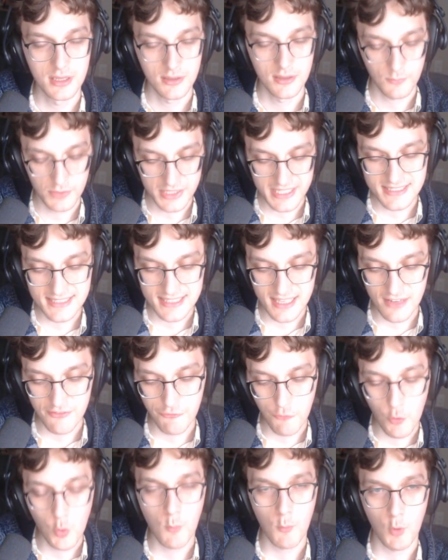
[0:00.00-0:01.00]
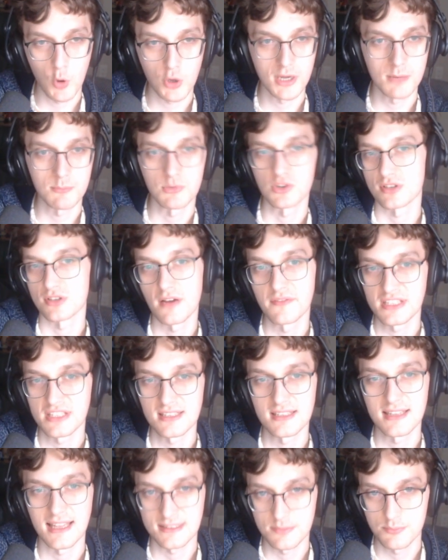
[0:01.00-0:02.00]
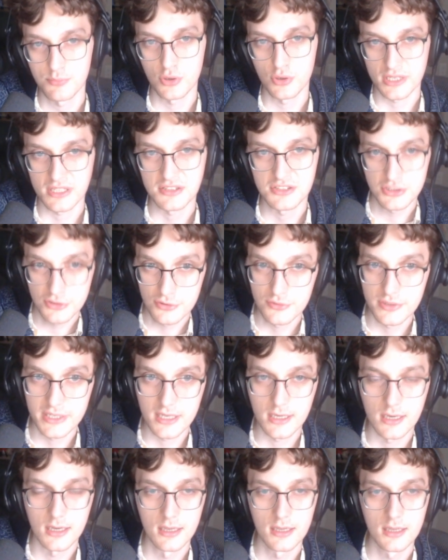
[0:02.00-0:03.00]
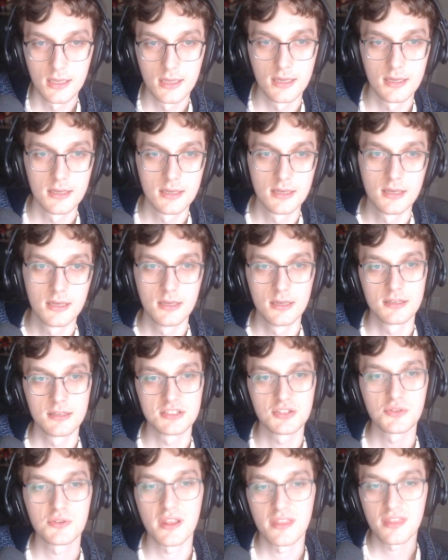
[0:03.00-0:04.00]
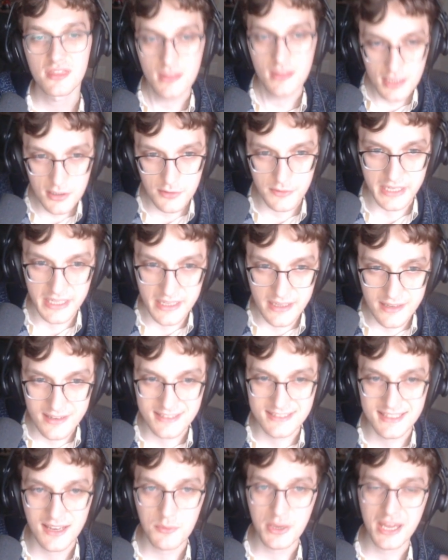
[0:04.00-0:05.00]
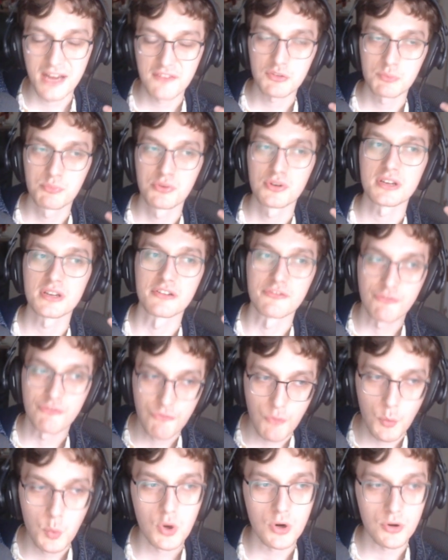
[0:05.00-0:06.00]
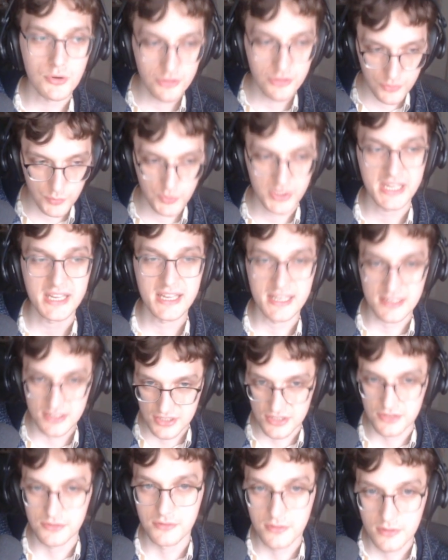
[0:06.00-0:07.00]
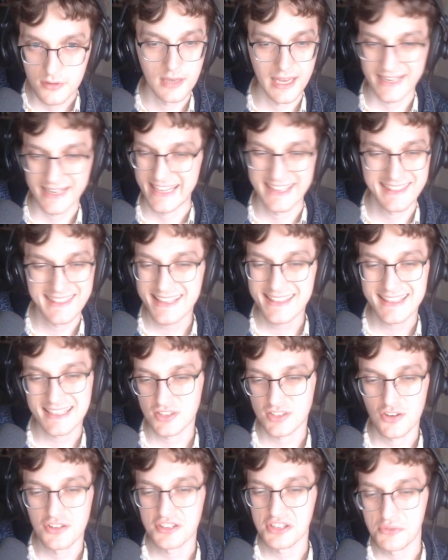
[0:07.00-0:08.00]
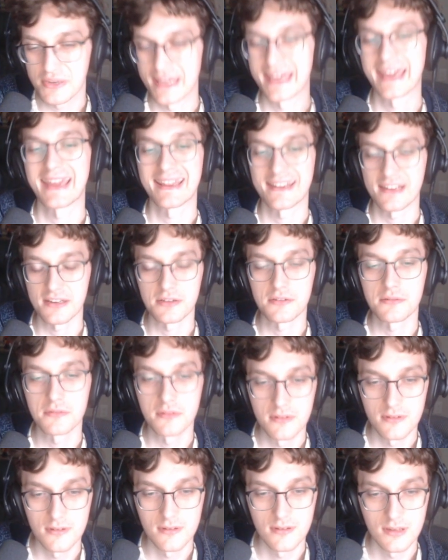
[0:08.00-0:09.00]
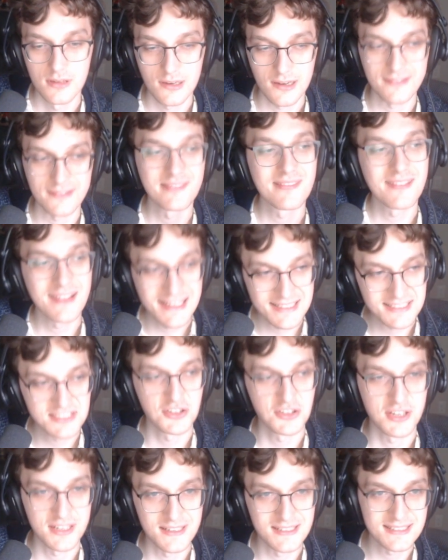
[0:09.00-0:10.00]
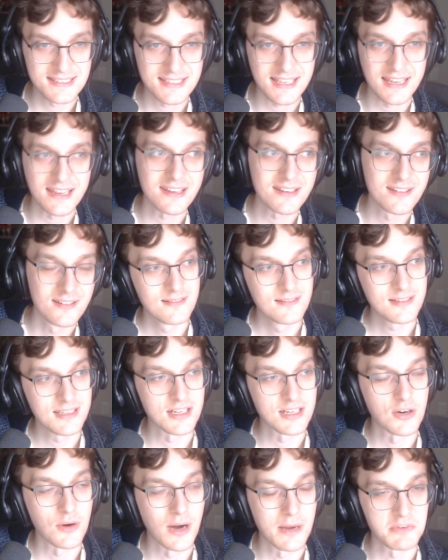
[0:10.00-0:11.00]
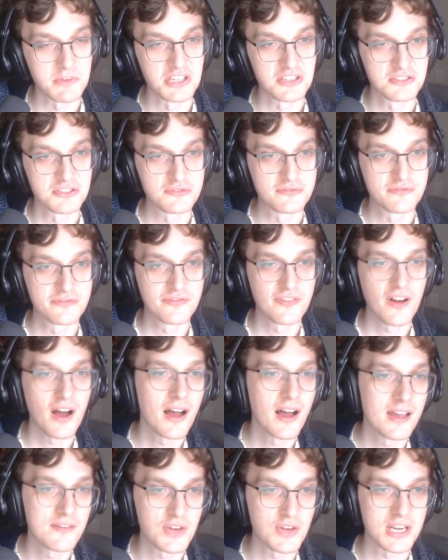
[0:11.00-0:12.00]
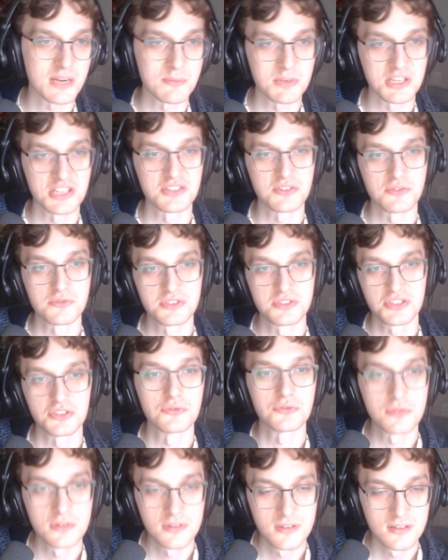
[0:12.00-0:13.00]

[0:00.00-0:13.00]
We need to get 4 more numbers. Obviously, that's putting 2 in. So the theory is that we have to put in 4, 3, and 2. And I think that's all you can do. Unless you're going to say, you know, I'm going to do 5 and I'm going to do 2.